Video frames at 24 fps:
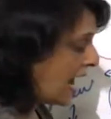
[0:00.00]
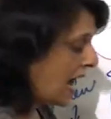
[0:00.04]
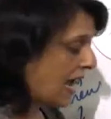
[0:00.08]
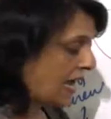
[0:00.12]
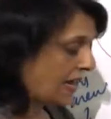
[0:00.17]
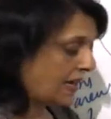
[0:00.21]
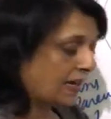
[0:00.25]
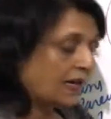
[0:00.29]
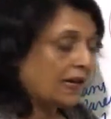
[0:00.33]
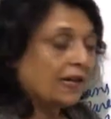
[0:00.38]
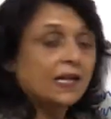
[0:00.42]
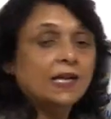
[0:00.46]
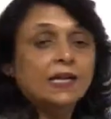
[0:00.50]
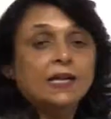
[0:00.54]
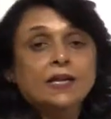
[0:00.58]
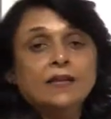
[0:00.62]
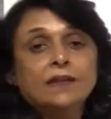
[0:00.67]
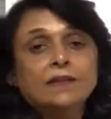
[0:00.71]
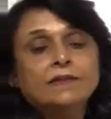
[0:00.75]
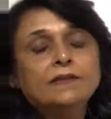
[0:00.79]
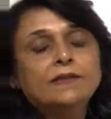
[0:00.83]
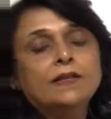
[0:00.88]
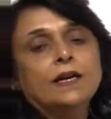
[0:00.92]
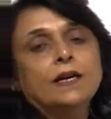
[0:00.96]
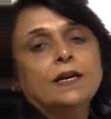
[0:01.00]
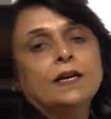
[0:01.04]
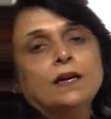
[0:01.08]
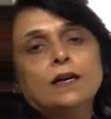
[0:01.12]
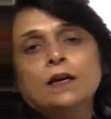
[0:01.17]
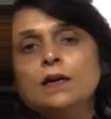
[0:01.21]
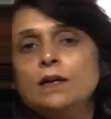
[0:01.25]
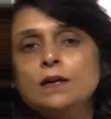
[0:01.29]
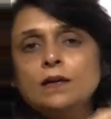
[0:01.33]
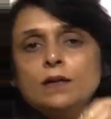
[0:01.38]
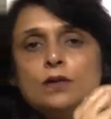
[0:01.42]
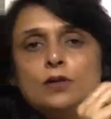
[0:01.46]
are the
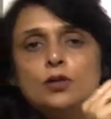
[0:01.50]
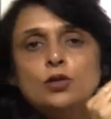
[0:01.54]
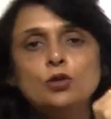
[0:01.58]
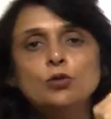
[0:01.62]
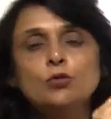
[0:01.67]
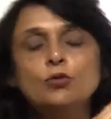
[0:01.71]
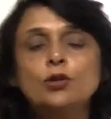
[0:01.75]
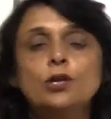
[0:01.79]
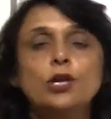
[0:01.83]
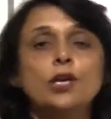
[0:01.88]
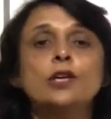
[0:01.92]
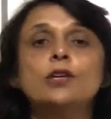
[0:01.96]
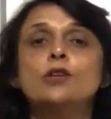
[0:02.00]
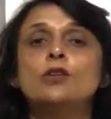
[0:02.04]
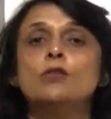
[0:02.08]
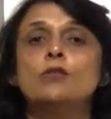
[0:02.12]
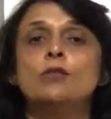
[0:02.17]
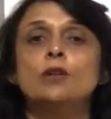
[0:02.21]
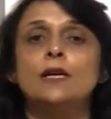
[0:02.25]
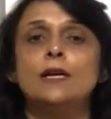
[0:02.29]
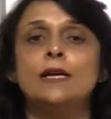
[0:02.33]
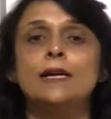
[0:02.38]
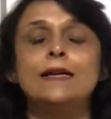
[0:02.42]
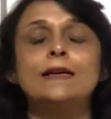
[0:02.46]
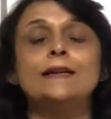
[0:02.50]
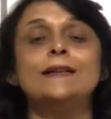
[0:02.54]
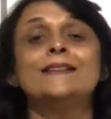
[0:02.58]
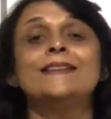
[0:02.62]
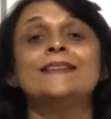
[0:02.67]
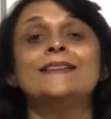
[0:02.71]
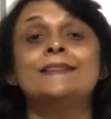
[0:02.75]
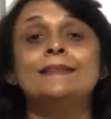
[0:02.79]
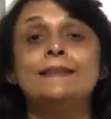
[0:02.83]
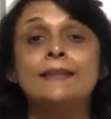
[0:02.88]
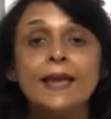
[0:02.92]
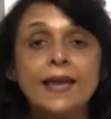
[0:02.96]
cuticular
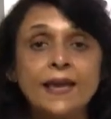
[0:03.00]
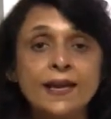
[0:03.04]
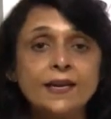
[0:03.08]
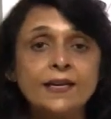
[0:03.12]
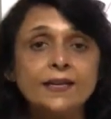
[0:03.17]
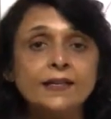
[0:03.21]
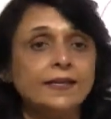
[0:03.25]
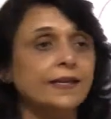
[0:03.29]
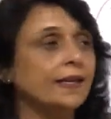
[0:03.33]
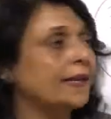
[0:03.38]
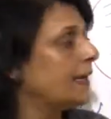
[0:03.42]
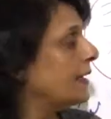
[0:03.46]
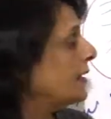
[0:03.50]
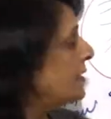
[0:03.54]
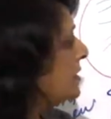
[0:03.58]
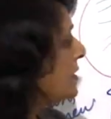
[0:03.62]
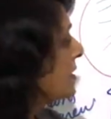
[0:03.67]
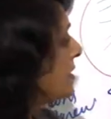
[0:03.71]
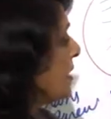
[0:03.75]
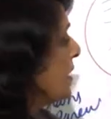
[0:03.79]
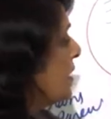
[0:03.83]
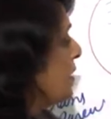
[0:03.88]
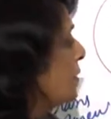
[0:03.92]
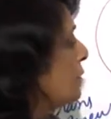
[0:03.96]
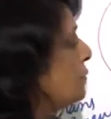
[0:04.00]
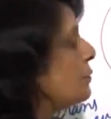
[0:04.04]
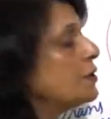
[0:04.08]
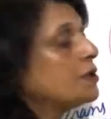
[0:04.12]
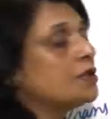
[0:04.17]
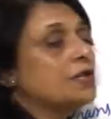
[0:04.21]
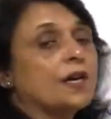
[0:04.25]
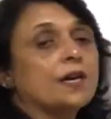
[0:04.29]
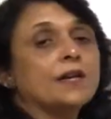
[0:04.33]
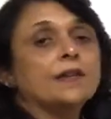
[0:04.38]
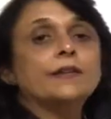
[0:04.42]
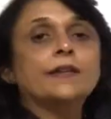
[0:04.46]
thickenings
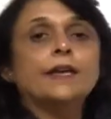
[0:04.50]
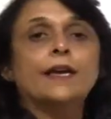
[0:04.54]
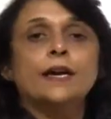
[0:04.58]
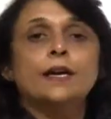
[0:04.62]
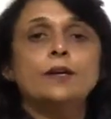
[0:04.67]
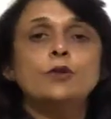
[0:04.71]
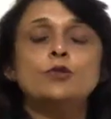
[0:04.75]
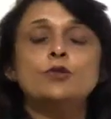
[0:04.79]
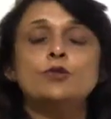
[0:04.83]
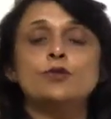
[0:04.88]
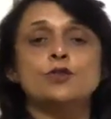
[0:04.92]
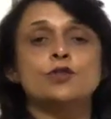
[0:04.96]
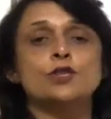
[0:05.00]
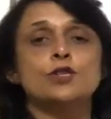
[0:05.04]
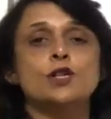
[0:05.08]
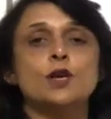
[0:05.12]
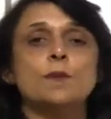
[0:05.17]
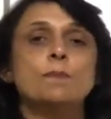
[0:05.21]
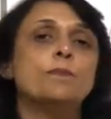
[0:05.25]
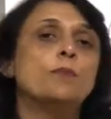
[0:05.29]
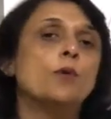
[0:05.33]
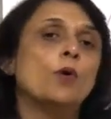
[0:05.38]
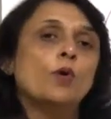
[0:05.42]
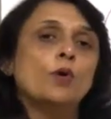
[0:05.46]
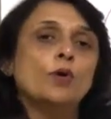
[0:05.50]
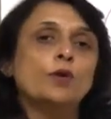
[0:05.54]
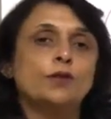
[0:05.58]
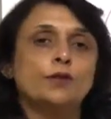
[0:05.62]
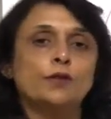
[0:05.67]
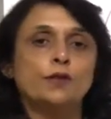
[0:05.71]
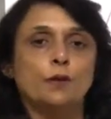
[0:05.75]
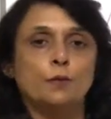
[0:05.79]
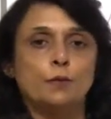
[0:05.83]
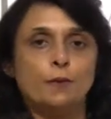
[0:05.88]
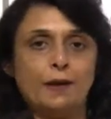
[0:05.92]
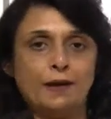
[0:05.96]
which are there to
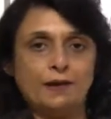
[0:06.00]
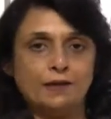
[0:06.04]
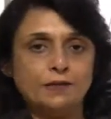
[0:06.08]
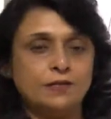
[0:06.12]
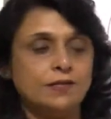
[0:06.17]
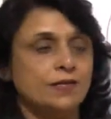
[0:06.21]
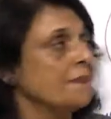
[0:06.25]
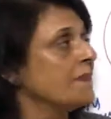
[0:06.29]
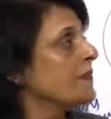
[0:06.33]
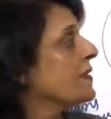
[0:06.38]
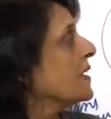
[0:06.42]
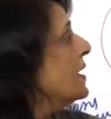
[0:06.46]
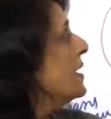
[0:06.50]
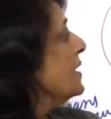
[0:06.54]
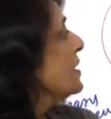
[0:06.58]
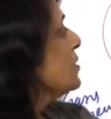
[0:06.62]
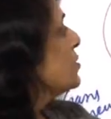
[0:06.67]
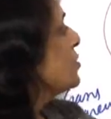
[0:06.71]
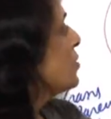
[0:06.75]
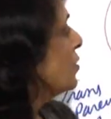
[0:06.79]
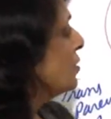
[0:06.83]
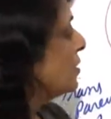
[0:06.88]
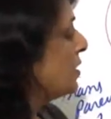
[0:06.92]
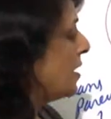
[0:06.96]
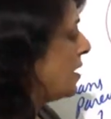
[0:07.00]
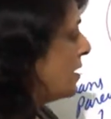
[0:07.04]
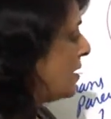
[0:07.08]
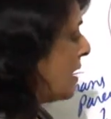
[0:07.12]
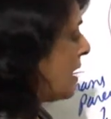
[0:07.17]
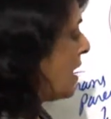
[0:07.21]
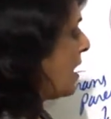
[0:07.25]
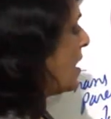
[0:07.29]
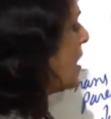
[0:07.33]
support the wings. So the